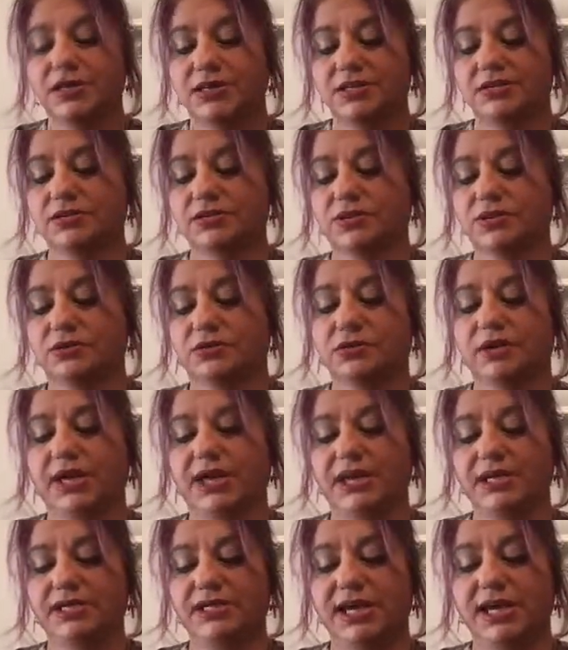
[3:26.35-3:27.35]
So
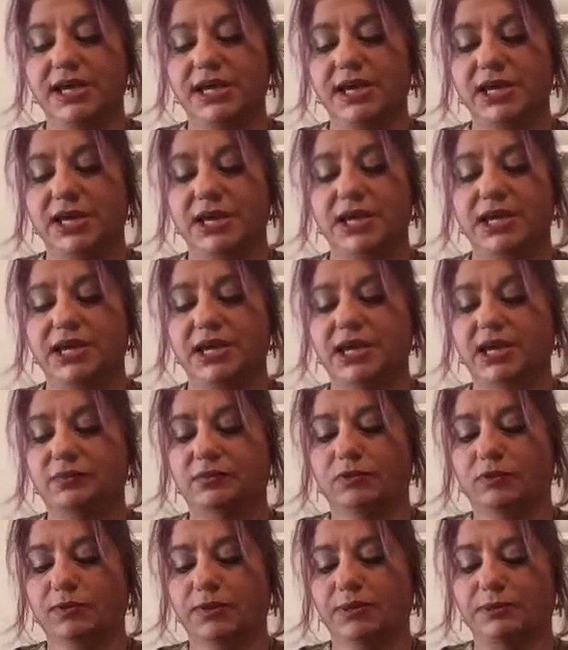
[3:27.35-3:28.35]
hang tight and I
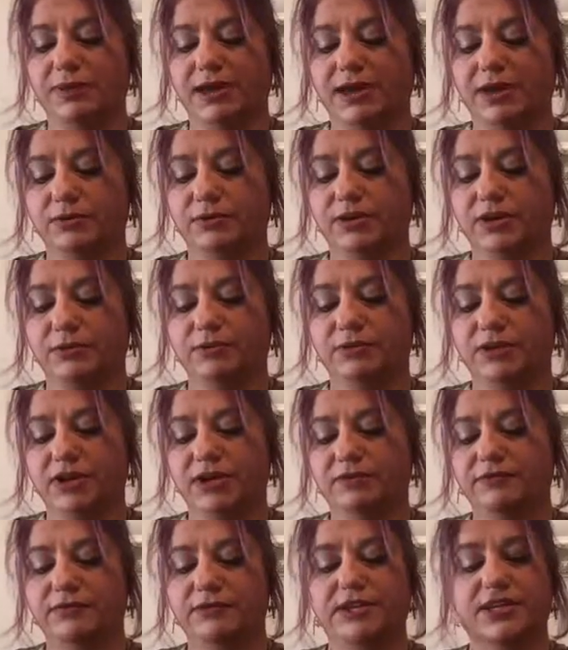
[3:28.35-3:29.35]
will be back when I'm
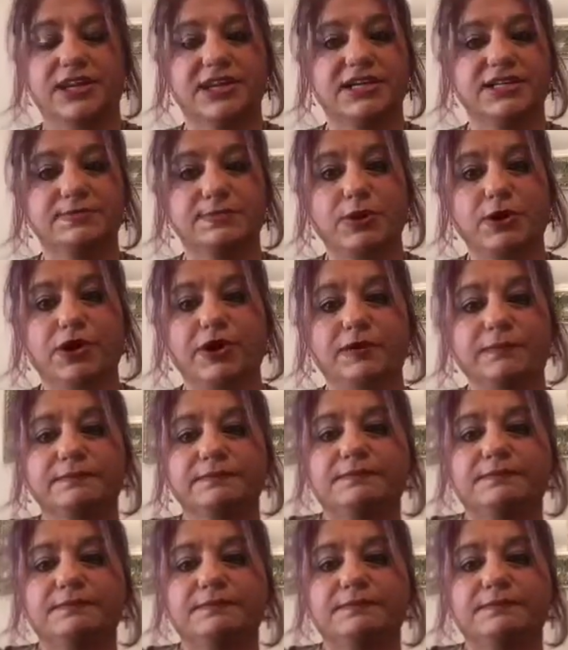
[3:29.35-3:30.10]
ready for the next part.